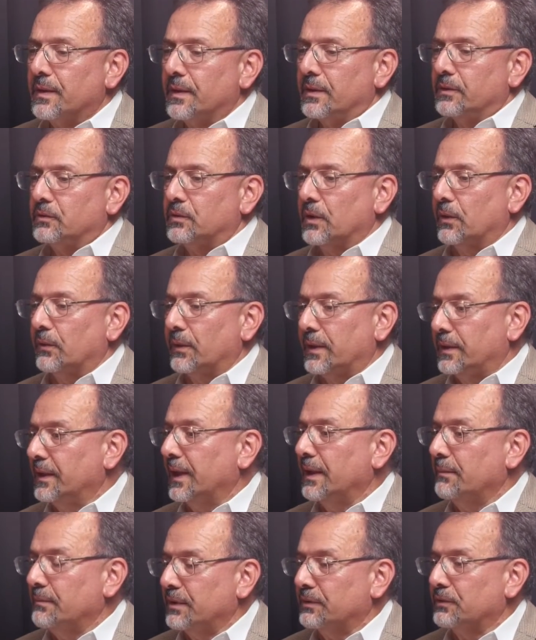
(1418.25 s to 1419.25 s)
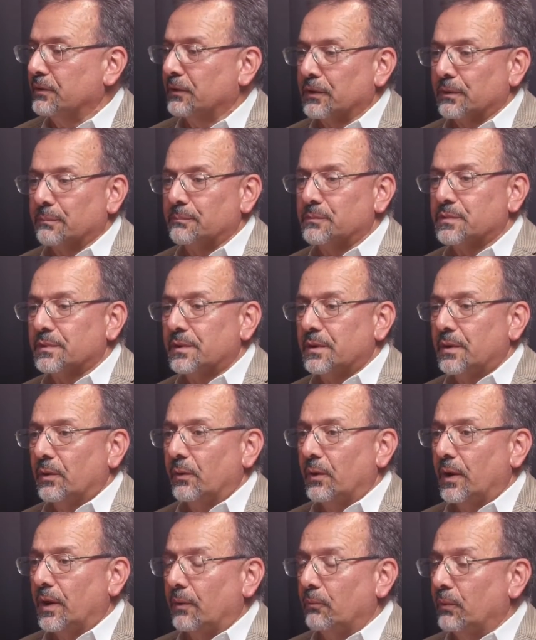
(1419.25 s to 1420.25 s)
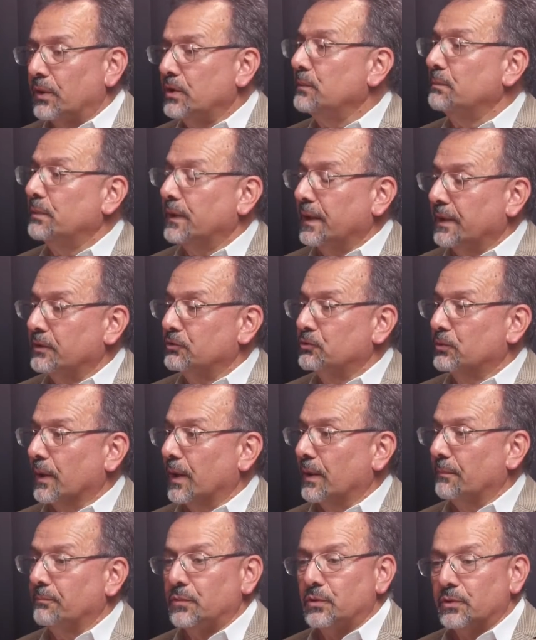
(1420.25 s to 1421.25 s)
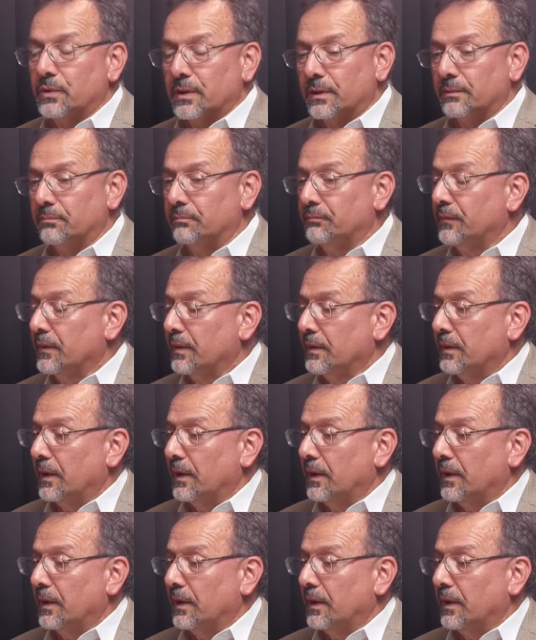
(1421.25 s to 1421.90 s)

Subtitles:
So in layman terms, when you play a drum, you can